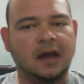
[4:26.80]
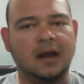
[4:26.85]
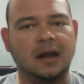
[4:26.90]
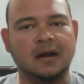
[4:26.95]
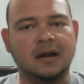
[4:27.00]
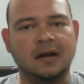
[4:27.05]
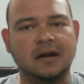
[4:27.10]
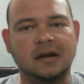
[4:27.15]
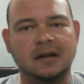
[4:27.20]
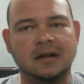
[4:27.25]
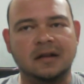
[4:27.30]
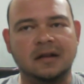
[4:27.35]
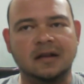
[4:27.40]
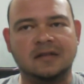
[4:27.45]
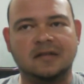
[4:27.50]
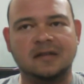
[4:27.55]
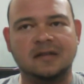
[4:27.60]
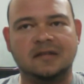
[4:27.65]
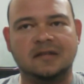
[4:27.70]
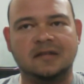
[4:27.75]
And
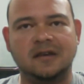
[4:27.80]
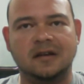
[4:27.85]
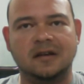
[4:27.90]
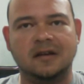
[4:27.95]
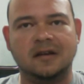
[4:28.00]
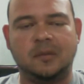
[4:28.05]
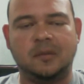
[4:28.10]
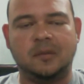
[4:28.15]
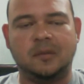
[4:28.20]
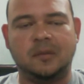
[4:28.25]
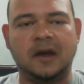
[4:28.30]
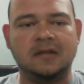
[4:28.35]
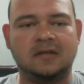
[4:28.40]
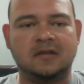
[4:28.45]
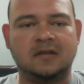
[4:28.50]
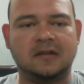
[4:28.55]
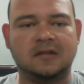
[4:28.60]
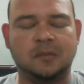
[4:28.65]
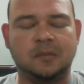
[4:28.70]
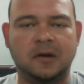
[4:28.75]
this is seat of the
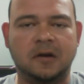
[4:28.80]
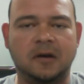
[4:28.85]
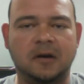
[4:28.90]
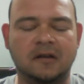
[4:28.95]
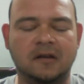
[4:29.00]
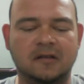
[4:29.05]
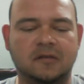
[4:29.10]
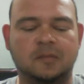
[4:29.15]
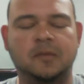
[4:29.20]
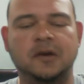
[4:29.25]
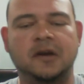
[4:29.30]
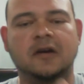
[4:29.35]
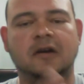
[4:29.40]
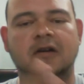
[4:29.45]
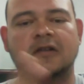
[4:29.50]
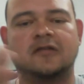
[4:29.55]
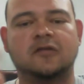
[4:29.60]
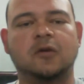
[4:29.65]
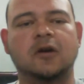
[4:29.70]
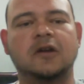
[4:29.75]
pants experience,
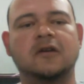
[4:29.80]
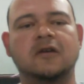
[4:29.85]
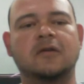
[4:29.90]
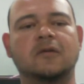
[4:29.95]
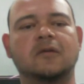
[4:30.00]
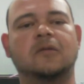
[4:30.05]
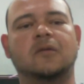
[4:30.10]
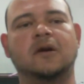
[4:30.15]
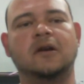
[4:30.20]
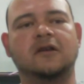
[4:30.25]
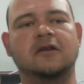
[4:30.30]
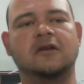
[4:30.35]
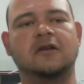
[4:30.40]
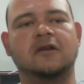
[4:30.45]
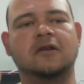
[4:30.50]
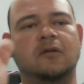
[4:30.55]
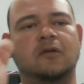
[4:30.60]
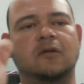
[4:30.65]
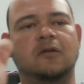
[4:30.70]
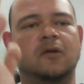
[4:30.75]
because when you
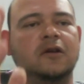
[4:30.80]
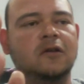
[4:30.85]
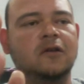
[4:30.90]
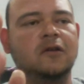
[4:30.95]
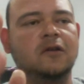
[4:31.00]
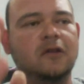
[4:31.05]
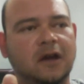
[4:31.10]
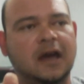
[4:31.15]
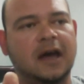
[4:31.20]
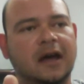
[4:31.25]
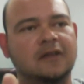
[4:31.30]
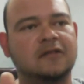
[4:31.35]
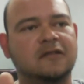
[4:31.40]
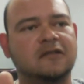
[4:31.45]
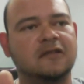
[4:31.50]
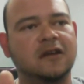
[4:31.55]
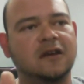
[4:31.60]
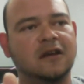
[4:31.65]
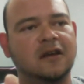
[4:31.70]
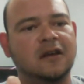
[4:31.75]
look
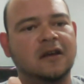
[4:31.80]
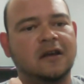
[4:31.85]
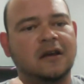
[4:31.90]
at